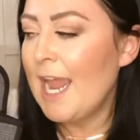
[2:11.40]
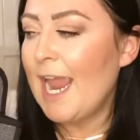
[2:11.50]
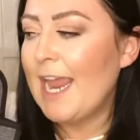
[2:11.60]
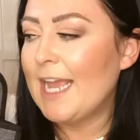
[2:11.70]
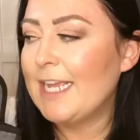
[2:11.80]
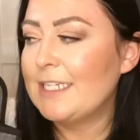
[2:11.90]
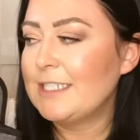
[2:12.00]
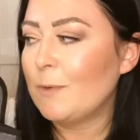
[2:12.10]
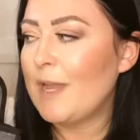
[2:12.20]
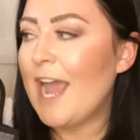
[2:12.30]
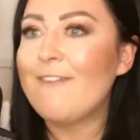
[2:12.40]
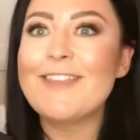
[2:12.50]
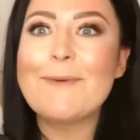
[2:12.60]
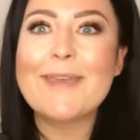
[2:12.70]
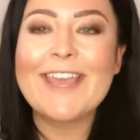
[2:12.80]
and we have
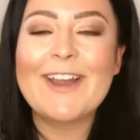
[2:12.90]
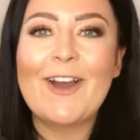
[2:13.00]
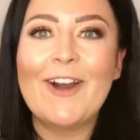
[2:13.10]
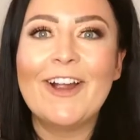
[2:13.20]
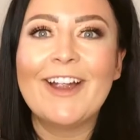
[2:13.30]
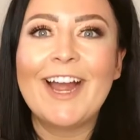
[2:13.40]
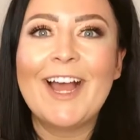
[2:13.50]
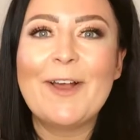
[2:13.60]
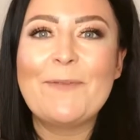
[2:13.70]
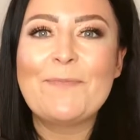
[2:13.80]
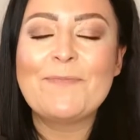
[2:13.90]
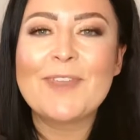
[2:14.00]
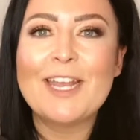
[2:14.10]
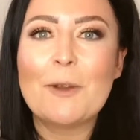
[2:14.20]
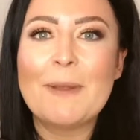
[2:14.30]
them in our um,
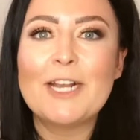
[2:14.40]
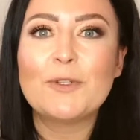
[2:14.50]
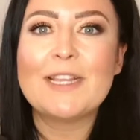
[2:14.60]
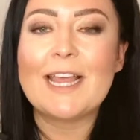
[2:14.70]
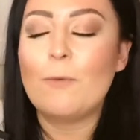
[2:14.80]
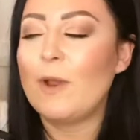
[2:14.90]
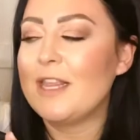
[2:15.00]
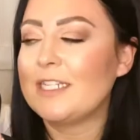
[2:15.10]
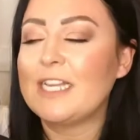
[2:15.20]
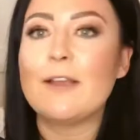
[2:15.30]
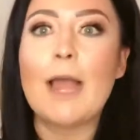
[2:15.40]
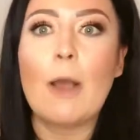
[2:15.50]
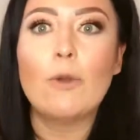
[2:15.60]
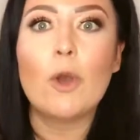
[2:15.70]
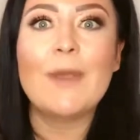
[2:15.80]
in our pantry. That one that's like
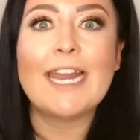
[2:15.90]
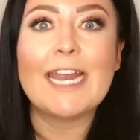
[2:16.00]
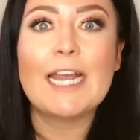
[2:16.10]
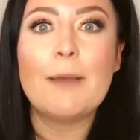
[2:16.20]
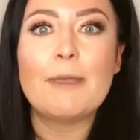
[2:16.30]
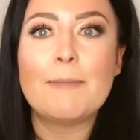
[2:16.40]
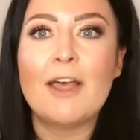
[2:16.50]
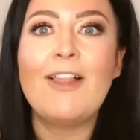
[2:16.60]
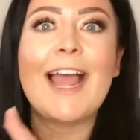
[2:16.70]
outgoing and incoming mail.